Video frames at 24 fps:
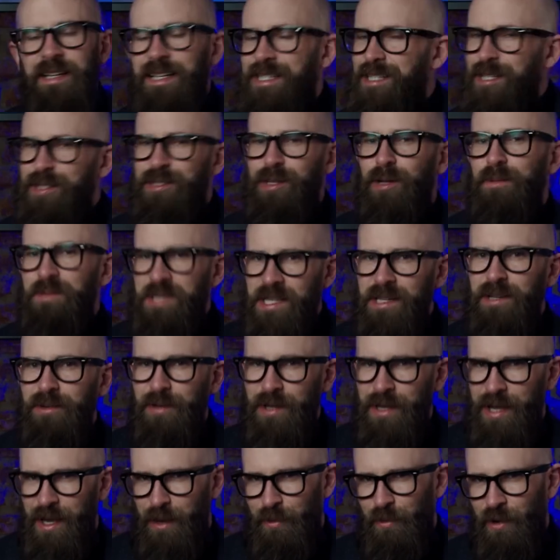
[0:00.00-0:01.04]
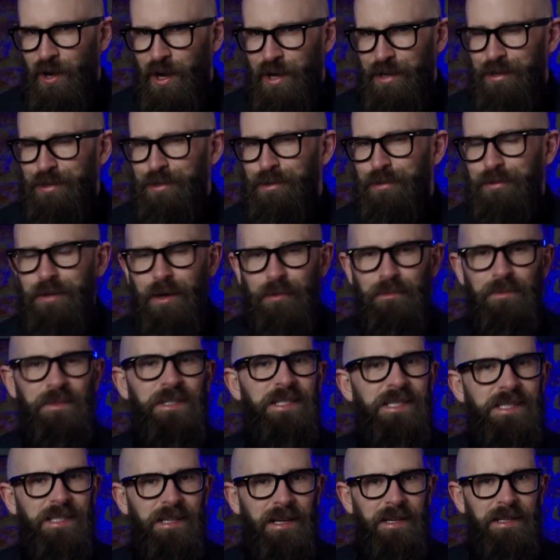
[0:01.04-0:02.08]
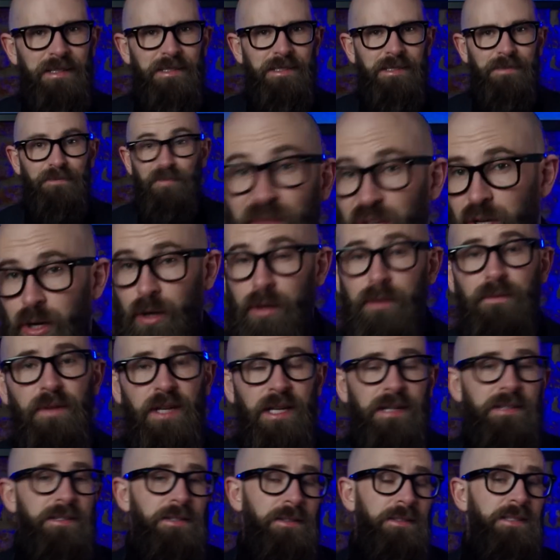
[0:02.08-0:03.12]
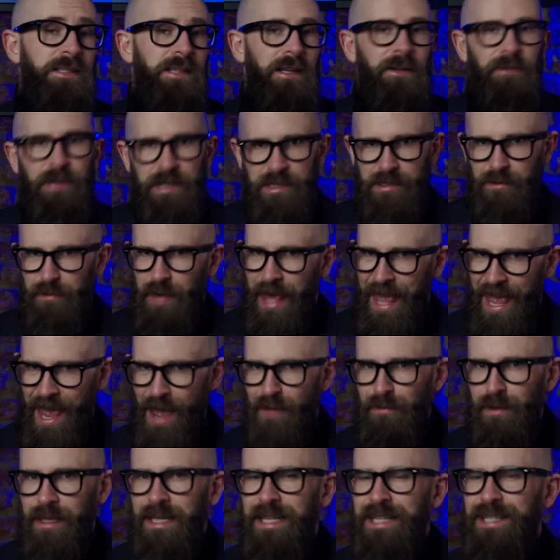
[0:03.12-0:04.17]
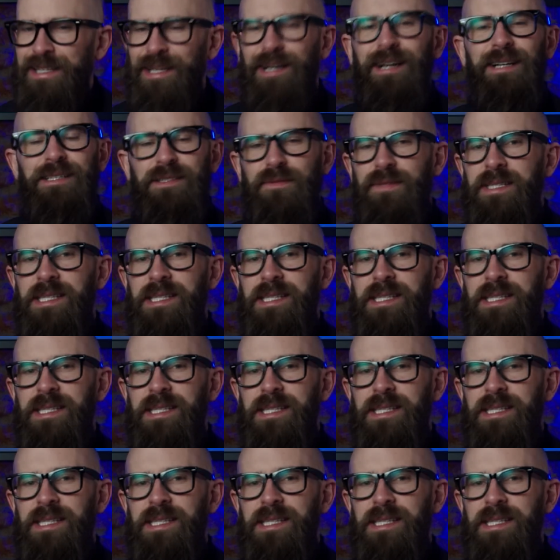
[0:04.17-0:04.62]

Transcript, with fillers: It's the top secret network of government sites, the confidential series of heavily guarded